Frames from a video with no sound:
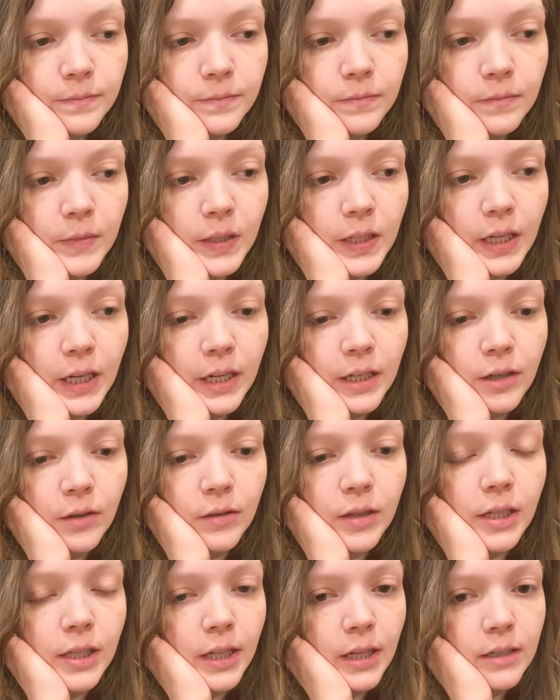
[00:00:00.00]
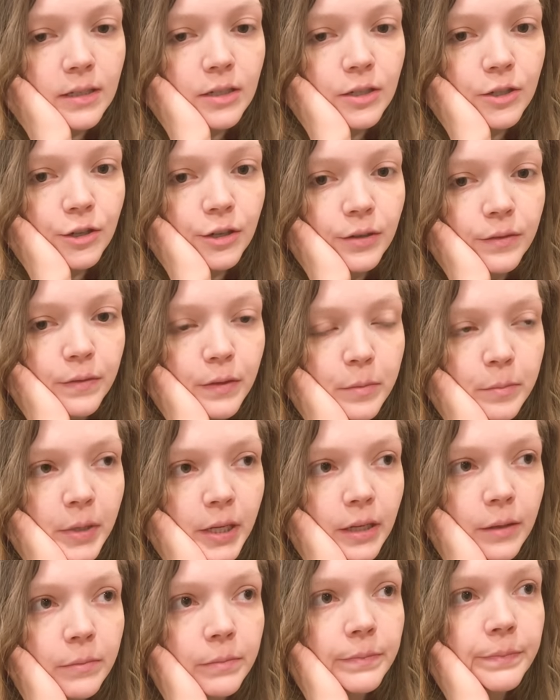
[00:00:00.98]
that I know that that's true for
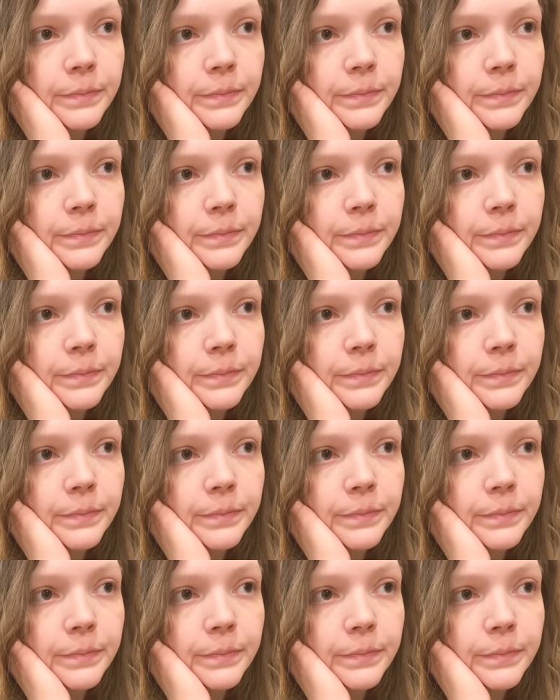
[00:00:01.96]
me